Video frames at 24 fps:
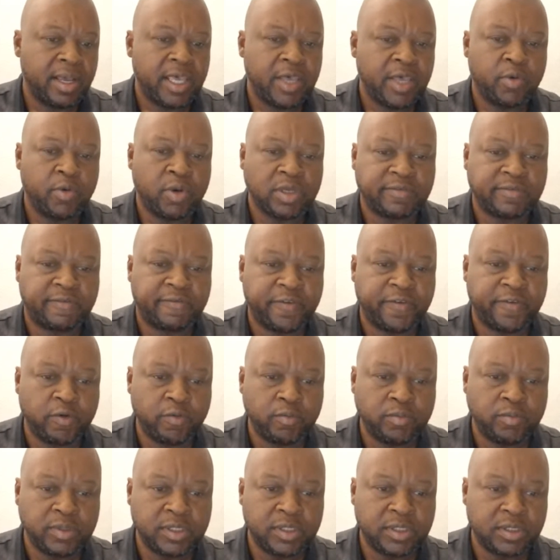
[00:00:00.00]
He was
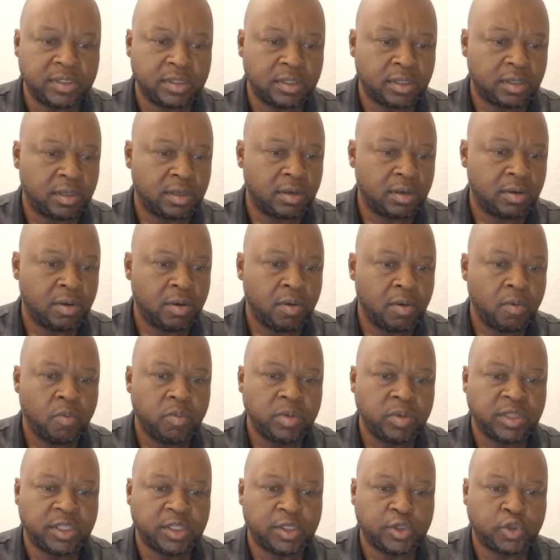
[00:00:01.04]
filmed
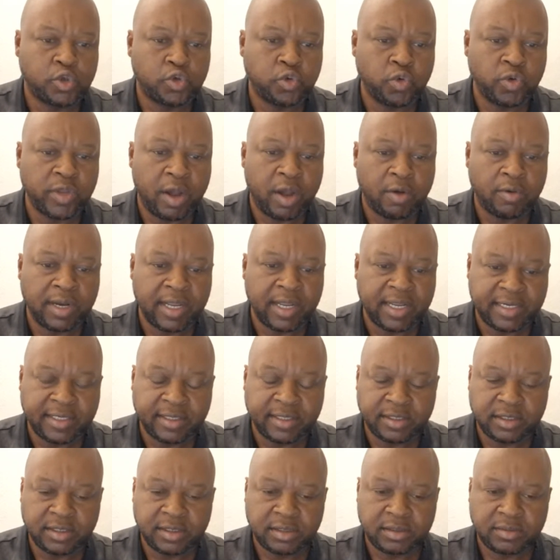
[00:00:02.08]
with the two young
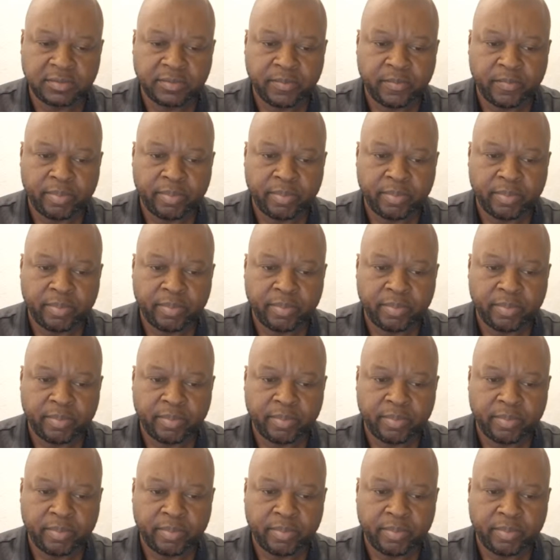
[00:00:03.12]
ladies.